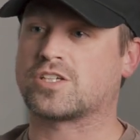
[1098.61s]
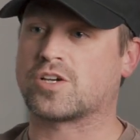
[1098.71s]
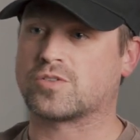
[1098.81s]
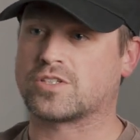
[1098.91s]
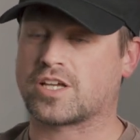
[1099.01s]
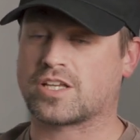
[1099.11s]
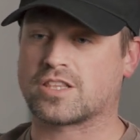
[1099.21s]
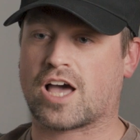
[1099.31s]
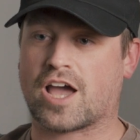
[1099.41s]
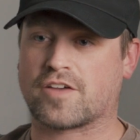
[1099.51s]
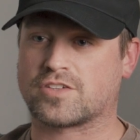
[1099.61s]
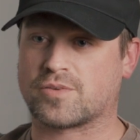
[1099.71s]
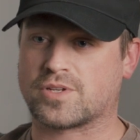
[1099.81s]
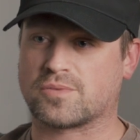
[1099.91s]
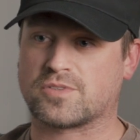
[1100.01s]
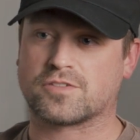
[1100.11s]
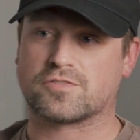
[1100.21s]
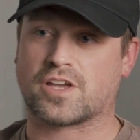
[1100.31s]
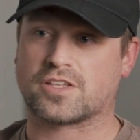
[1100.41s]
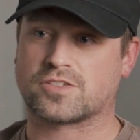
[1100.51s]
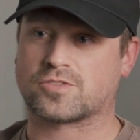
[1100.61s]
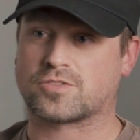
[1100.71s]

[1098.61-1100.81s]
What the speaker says: go to like live WWE events